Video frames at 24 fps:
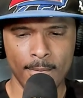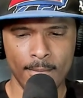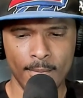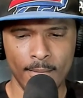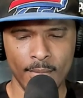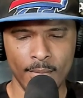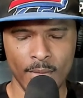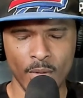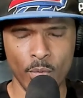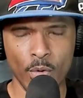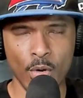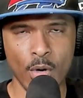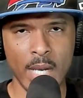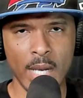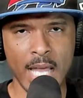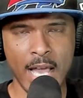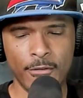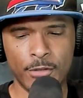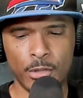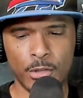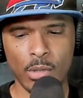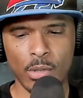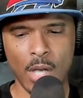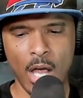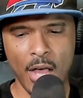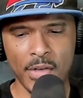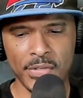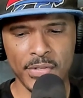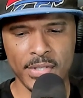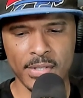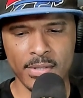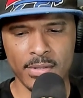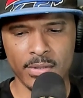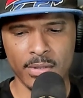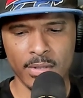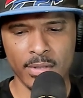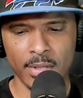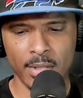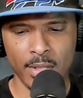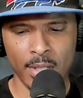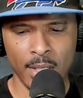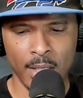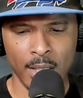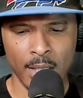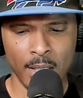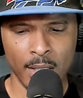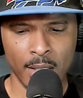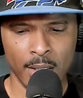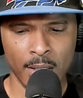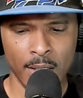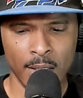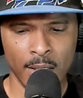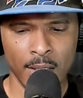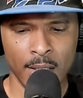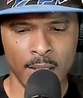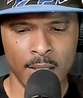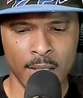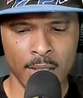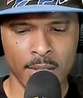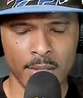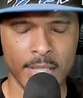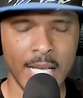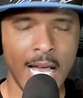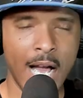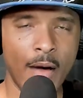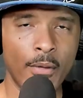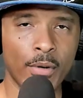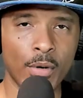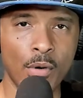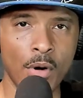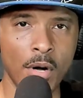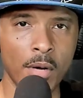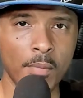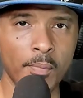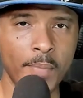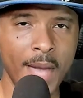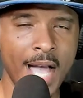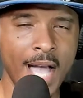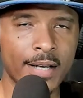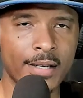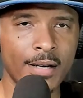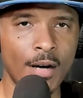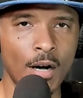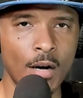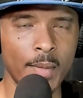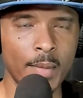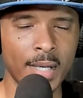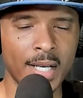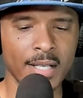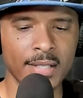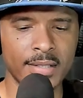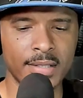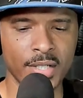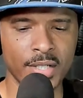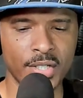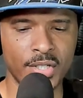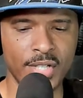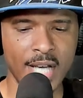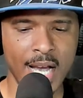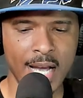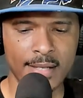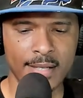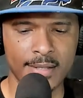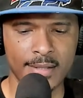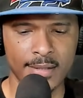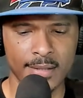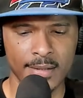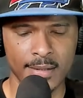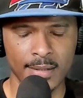We only have two losses. So now we're going back home against the Jets.